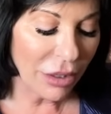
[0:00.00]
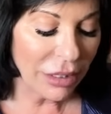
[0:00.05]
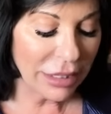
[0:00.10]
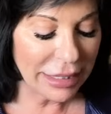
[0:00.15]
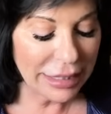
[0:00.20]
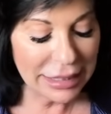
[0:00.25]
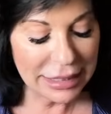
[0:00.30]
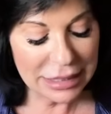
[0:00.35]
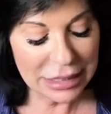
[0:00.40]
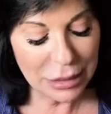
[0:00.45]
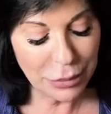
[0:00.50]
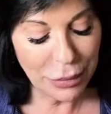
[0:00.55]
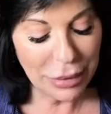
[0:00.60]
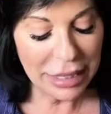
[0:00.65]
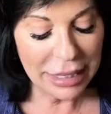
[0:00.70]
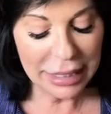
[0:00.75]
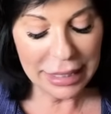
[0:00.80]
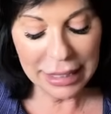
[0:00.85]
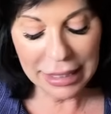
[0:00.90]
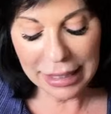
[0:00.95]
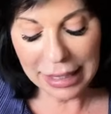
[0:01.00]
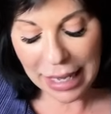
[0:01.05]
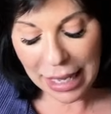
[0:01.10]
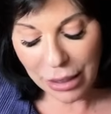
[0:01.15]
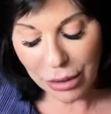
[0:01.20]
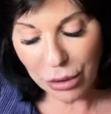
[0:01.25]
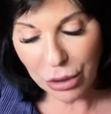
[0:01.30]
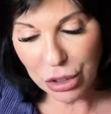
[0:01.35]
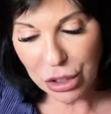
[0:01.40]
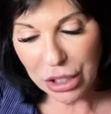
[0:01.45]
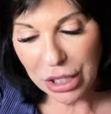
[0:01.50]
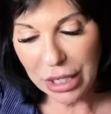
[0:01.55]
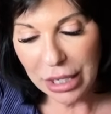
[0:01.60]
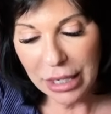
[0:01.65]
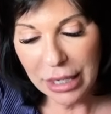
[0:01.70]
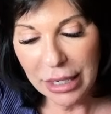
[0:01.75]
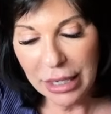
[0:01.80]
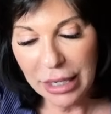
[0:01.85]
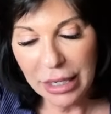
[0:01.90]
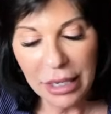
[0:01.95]
has been in an
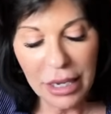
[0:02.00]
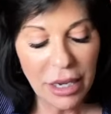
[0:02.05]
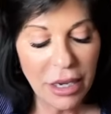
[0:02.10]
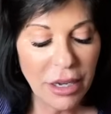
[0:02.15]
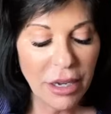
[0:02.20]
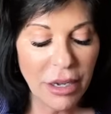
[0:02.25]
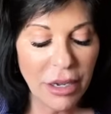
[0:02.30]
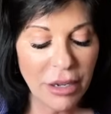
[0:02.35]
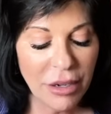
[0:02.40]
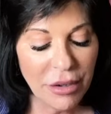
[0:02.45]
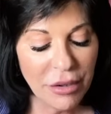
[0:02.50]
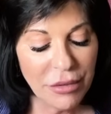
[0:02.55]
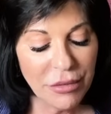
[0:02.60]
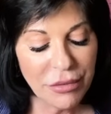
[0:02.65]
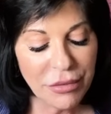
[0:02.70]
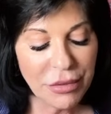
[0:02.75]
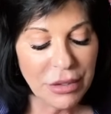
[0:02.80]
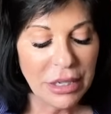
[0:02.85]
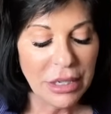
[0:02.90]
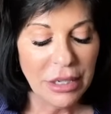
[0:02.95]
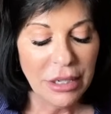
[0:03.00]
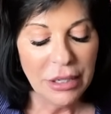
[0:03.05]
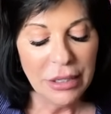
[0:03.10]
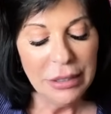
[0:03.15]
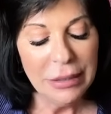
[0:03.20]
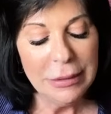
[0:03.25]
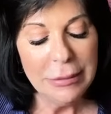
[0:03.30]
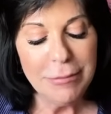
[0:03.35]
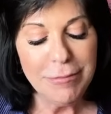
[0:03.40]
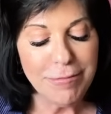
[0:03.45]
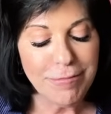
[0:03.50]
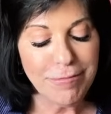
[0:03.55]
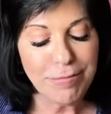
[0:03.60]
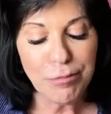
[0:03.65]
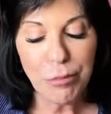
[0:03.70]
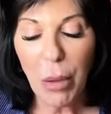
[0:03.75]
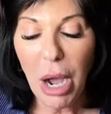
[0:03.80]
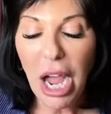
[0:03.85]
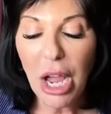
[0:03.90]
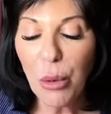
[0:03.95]
energy of
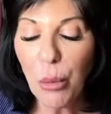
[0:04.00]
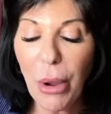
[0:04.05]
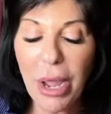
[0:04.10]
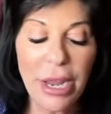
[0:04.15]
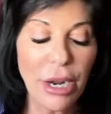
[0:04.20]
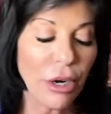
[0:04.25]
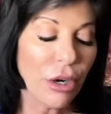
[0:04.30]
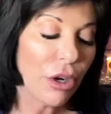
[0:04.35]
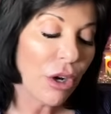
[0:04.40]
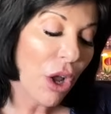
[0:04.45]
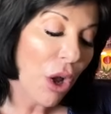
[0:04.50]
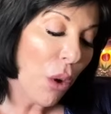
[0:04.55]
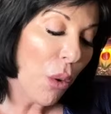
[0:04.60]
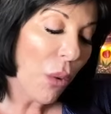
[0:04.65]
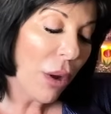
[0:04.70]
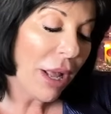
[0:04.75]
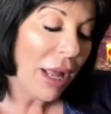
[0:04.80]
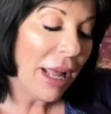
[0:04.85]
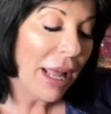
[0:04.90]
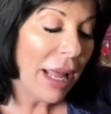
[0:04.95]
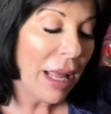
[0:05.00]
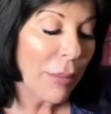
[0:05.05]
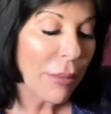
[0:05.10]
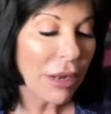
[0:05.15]
my way or no way.